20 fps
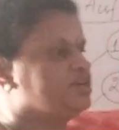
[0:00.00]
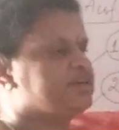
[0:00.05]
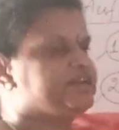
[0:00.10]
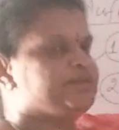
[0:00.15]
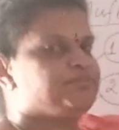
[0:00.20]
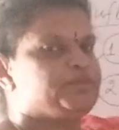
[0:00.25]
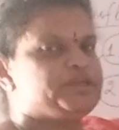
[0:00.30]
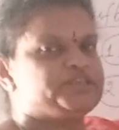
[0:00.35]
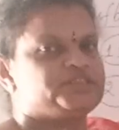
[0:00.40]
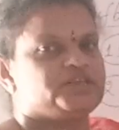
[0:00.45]
on
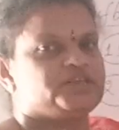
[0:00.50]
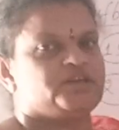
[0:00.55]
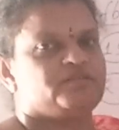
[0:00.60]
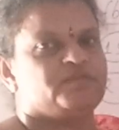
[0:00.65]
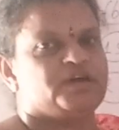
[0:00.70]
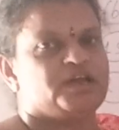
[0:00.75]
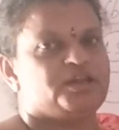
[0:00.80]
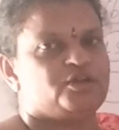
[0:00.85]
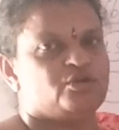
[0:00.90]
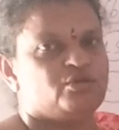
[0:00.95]
n plus L
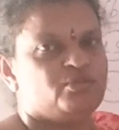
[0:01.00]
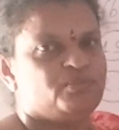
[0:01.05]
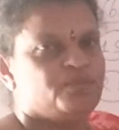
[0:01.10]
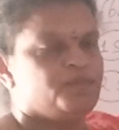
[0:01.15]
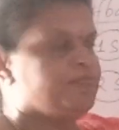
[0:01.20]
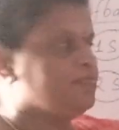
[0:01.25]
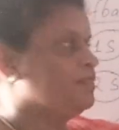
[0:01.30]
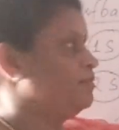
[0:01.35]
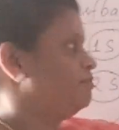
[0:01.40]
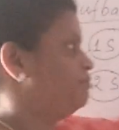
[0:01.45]
value.
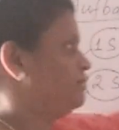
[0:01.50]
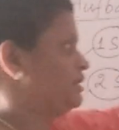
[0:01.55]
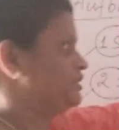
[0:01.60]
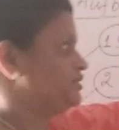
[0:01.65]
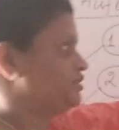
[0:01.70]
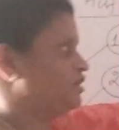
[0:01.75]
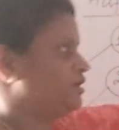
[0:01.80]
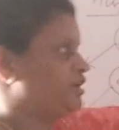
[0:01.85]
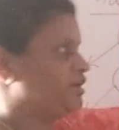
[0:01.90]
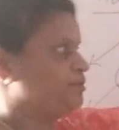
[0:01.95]

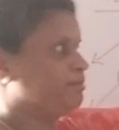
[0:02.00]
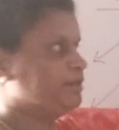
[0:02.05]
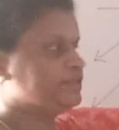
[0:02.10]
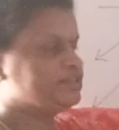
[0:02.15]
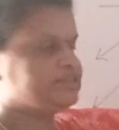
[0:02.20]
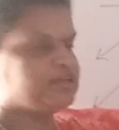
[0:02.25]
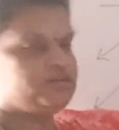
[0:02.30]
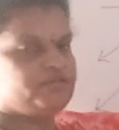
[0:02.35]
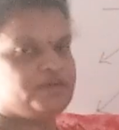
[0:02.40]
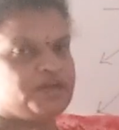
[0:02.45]
Based on n
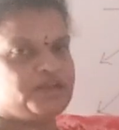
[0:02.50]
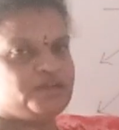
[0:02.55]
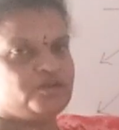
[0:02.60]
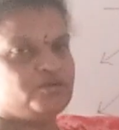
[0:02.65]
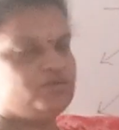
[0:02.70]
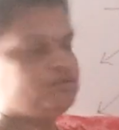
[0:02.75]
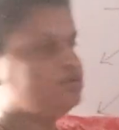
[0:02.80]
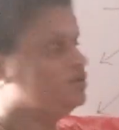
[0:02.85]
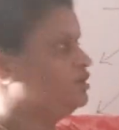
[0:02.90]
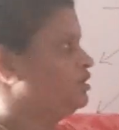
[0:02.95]
plus L
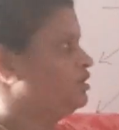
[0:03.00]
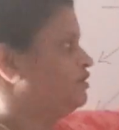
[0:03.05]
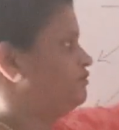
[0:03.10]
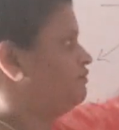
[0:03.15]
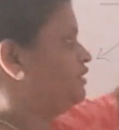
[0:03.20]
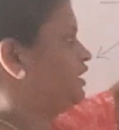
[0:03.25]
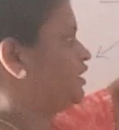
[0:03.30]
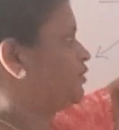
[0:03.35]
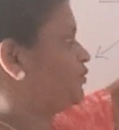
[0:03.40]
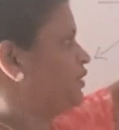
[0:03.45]
value,
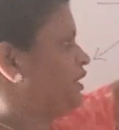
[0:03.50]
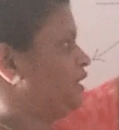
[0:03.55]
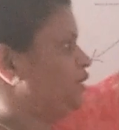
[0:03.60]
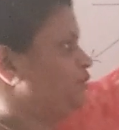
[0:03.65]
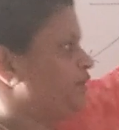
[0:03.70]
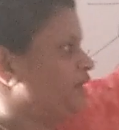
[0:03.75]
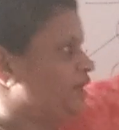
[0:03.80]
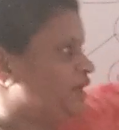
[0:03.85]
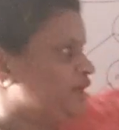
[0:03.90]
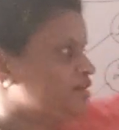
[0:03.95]
we are going
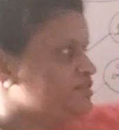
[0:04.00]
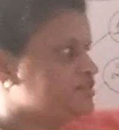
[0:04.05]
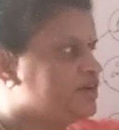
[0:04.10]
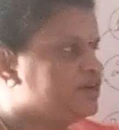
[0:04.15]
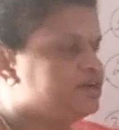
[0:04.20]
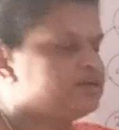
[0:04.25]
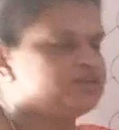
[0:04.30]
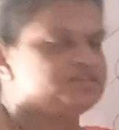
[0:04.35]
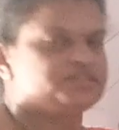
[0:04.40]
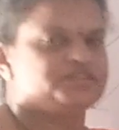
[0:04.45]
to arrange
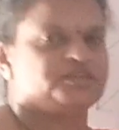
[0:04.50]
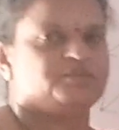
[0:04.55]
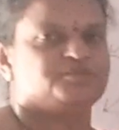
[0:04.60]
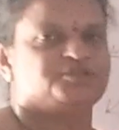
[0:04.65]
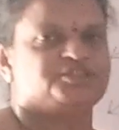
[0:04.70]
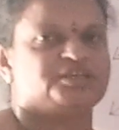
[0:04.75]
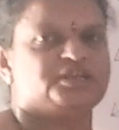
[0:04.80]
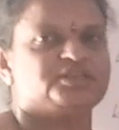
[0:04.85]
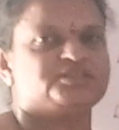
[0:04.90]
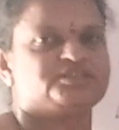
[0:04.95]
that
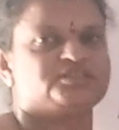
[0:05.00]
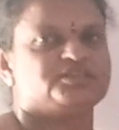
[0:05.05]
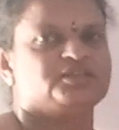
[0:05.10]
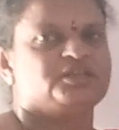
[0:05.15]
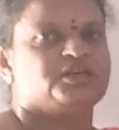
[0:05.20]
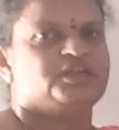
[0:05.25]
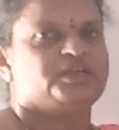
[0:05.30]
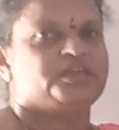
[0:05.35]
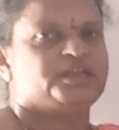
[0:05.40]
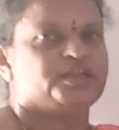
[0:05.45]

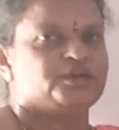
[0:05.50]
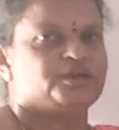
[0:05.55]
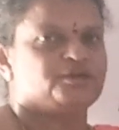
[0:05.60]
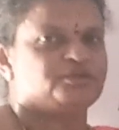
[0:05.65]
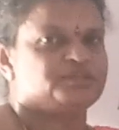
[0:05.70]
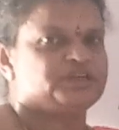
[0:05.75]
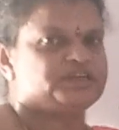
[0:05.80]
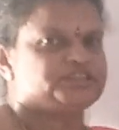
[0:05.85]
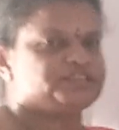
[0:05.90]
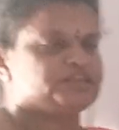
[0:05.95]
subshells.
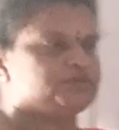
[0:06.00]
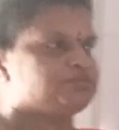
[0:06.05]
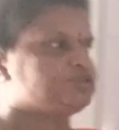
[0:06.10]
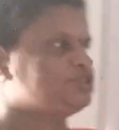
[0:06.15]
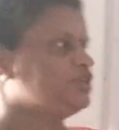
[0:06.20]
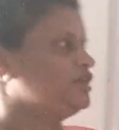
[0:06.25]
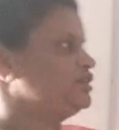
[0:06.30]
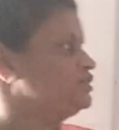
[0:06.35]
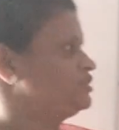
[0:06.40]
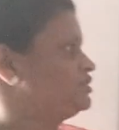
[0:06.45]
Into that
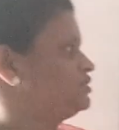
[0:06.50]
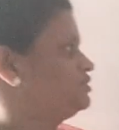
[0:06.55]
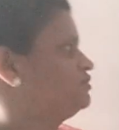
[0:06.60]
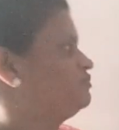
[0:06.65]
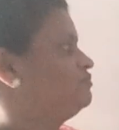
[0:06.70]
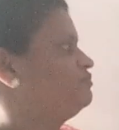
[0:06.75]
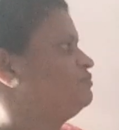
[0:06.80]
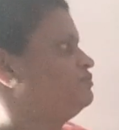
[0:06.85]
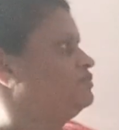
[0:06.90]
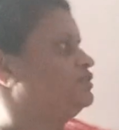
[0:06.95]
subshells,
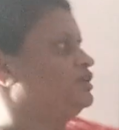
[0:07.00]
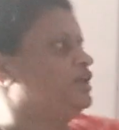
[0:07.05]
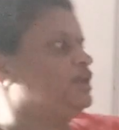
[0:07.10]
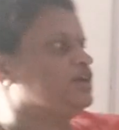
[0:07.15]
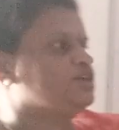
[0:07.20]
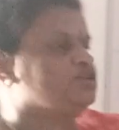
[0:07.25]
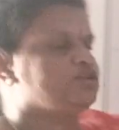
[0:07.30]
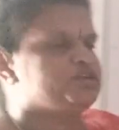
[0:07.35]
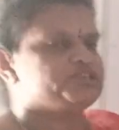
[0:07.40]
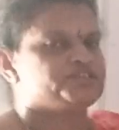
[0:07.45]

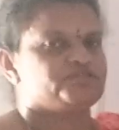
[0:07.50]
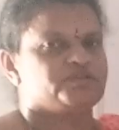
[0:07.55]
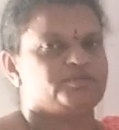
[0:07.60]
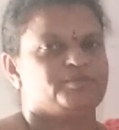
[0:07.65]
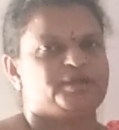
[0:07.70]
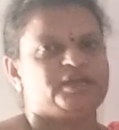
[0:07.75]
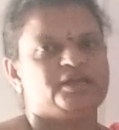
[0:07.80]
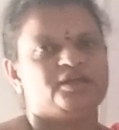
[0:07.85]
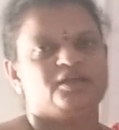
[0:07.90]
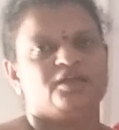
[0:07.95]
electrons
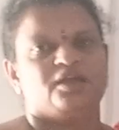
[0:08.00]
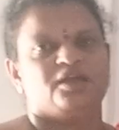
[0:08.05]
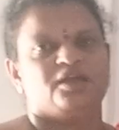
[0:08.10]
will be